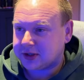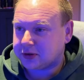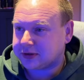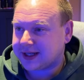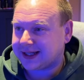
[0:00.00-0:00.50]

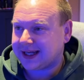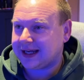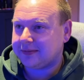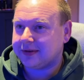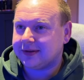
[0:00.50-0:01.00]
Yes,
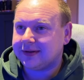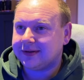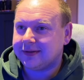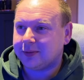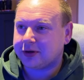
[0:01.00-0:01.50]
the
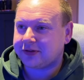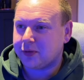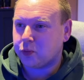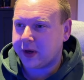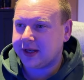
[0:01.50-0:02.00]
Average
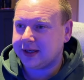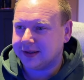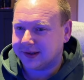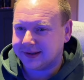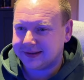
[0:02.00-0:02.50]
Dad prize
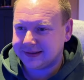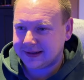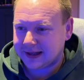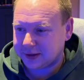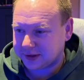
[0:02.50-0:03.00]
draw took
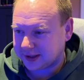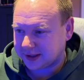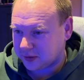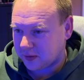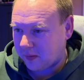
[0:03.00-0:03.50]
place
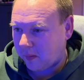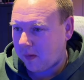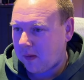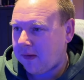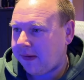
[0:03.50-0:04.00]
live last
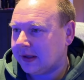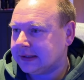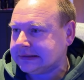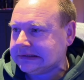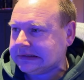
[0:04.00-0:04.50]
night
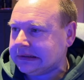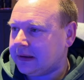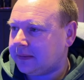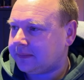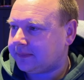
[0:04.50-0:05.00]
and I
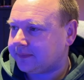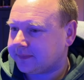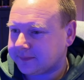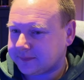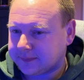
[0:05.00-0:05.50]

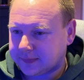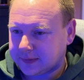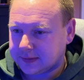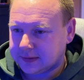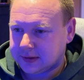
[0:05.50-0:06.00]
absolutely
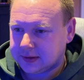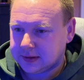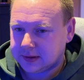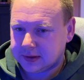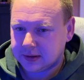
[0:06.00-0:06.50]
loved it.
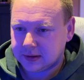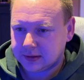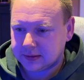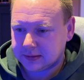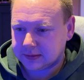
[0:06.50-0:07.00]
The
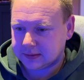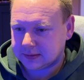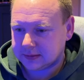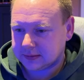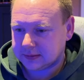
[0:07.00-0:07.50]

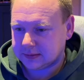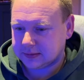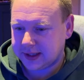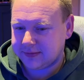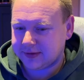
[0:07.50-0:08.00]
intention was
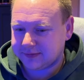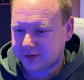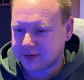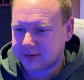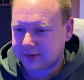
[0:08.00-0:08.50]
to give
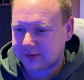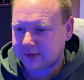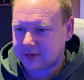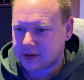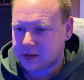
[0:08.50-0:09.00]
away a
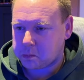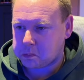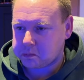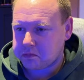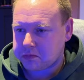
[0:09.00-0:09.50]
Xiaomi
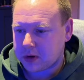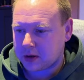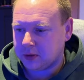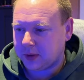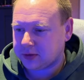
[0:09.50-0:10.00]
17
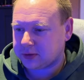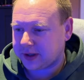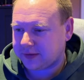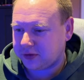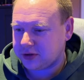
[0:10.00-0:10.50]
Pro
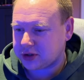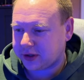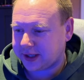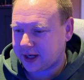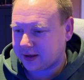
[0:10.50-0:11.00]
Max and then
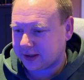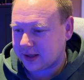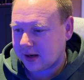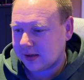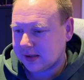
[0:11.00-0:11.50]
2
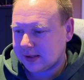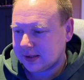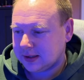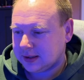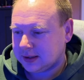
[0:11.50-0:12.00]
runners-up
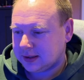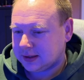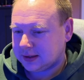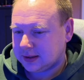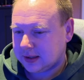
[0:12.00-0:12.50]
prizes
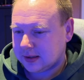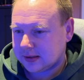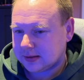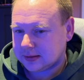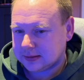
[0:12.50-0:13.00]
of either